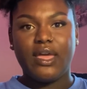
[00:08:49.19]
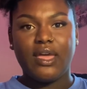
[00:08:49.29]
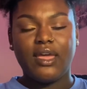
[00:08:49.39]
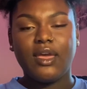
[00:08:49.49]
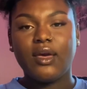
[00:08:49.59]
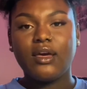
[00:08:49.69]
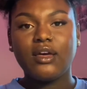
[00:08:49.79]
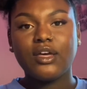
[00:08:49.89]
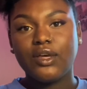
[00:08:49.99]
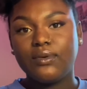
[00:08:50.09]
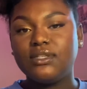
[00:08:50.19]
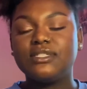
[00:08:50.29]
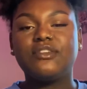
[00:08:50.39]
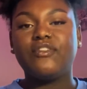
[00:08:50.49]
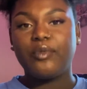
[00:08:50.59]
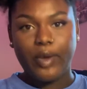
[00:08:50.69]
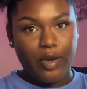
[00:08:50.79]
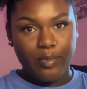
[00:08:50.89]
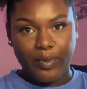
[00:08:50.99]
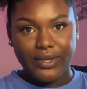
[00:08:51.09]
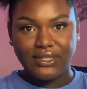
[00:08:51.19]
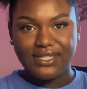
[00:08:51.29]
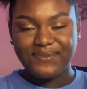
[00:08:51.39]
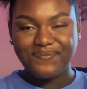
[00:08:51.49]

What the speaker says: a cohesive PowerPoint.